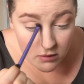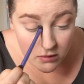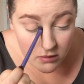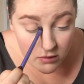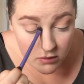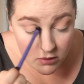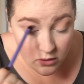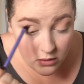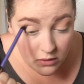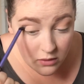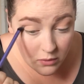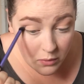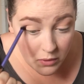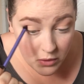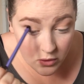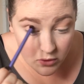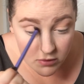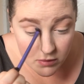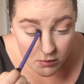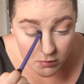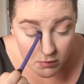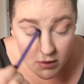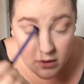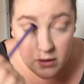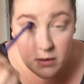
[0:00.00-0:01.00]
just so we got
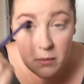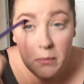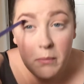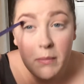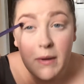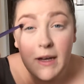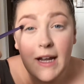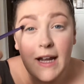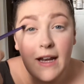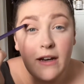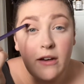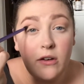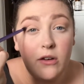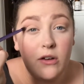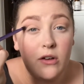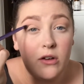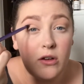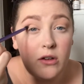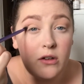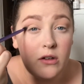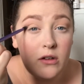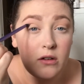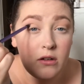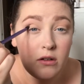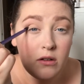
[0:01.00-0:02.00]
something to blend
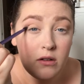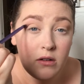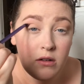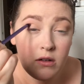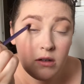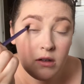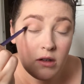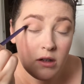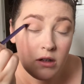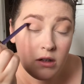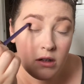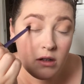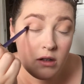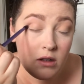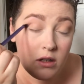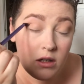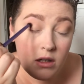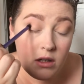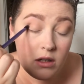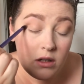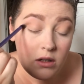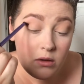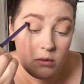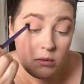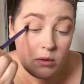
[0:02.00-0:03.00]
on
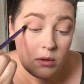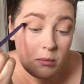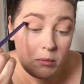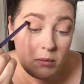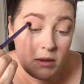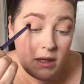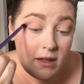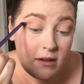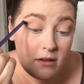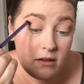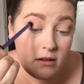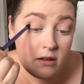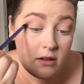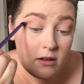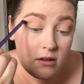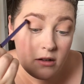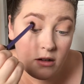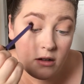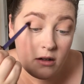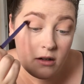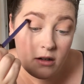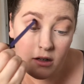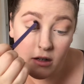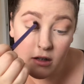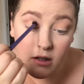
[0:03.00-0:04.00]
when we add the
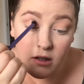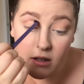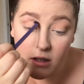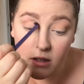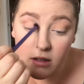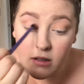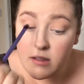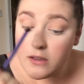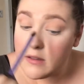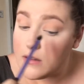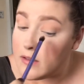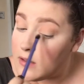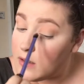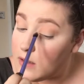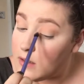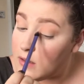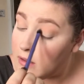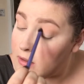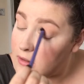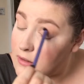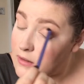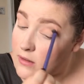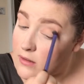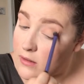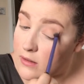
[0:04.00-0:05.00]
darker colours.
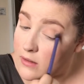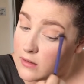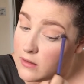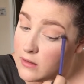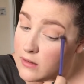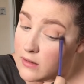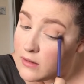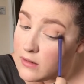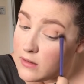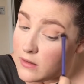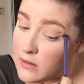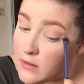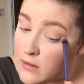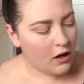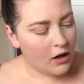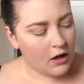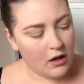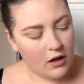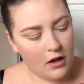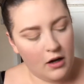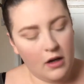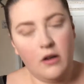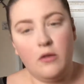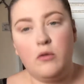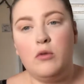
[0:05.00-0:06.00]
I
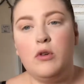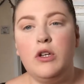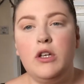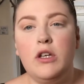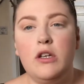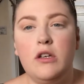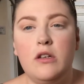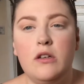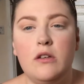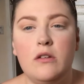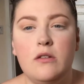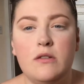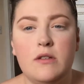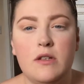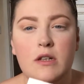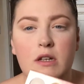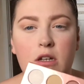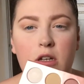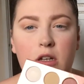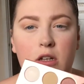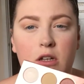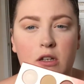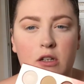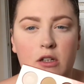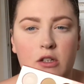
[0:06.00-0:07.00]
kind of want to use
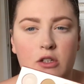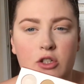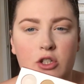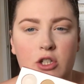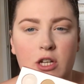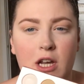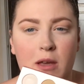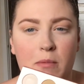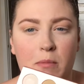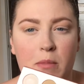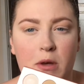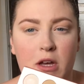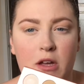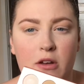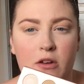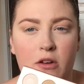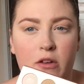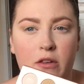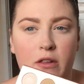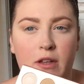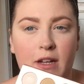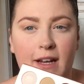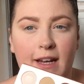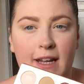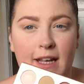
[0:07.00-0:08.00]
Jaybird
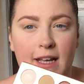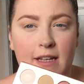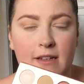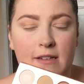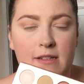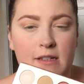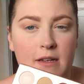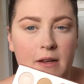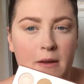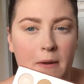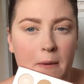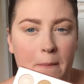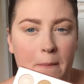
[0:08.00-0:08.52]
on the lid,